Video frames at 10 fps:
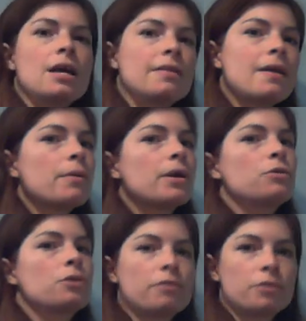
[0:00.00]
That way you
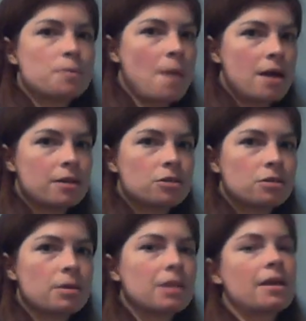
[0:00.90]
can respond to
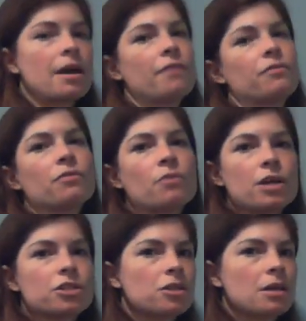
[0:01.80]
it there if you have
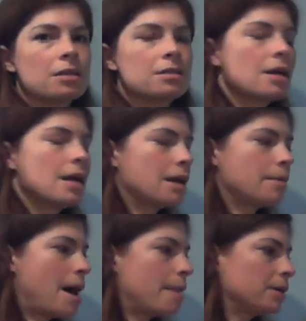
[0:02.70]
questions, and I'm
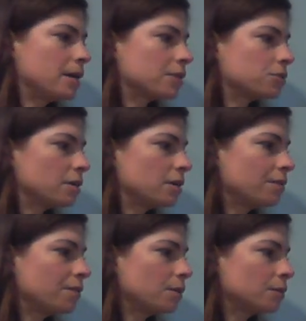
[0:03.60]
happy to answer any
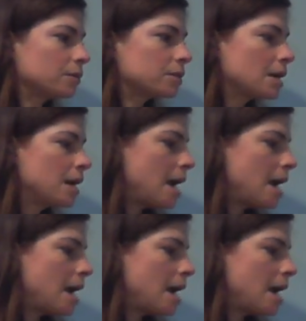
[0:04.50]
of those.